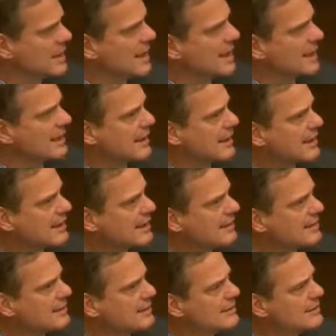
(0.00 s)

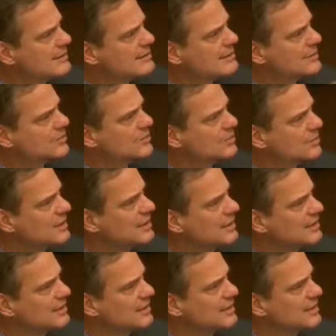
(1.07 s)
it seems to me that